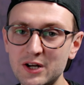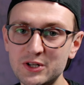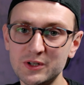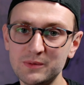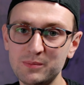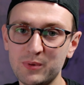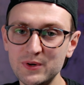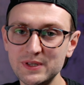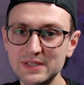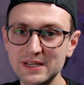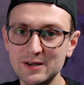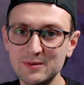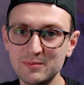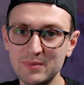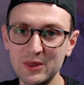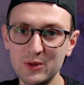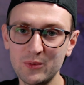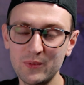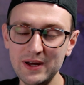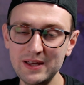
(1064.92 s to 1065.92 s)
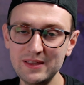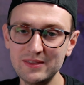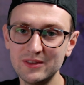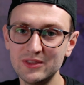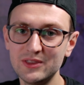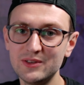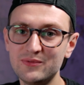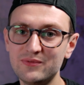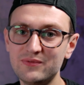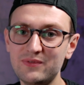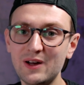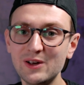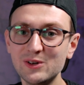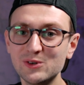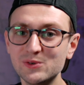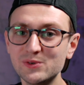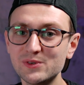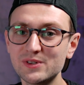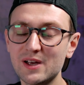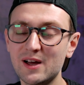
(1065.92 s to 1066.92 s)
I should point out, by the way, that the
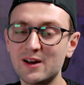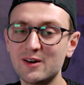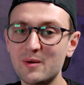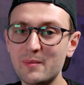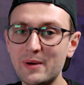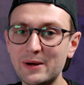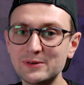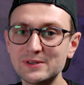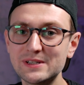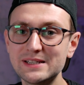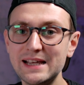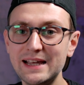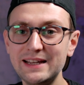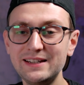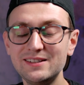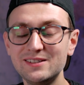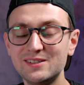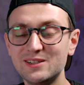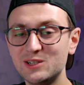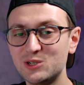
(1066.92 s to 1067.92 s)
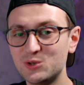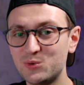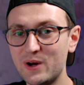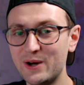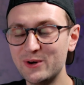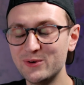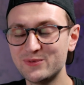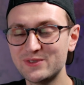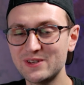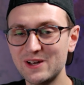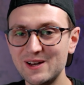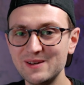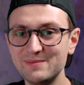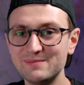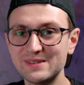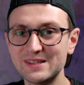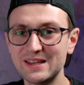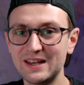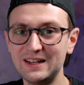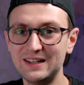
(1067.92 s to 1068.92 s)
files are about 10 to 12
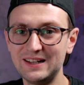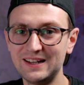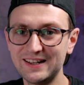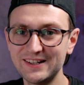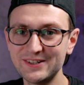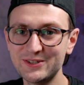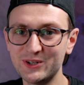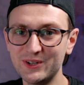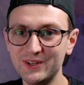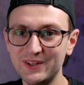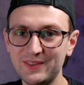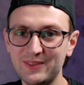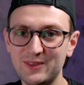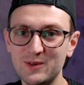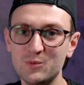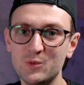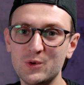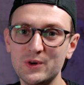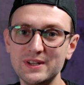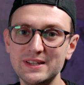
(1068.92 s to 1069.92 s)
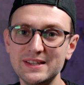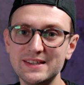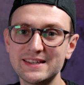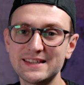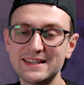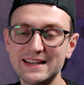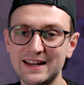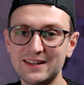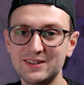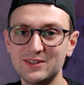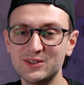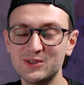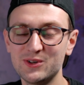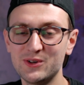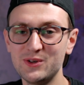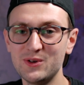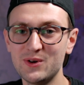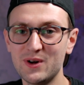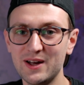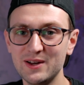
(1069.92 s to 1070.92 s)
times larger than what is standard
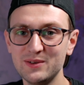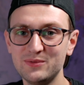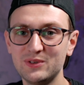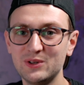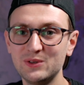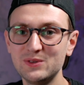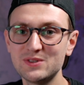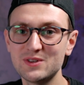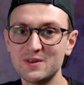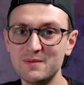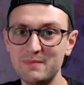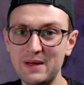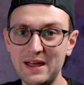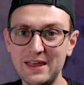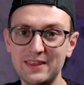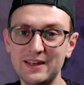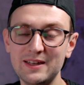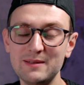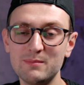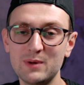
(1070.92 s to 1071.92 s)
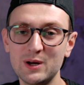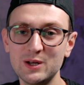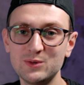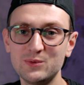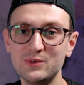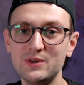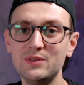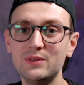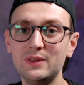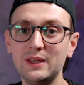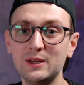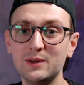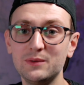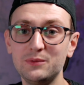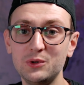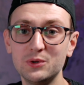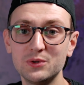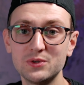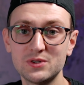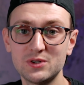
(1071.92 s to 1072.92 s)
on your iPhone, so bear that in mind when you think of
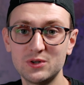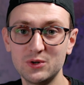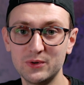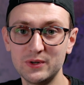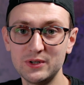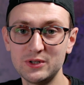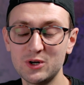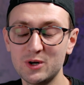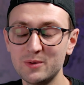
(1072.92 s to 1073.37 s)
your storage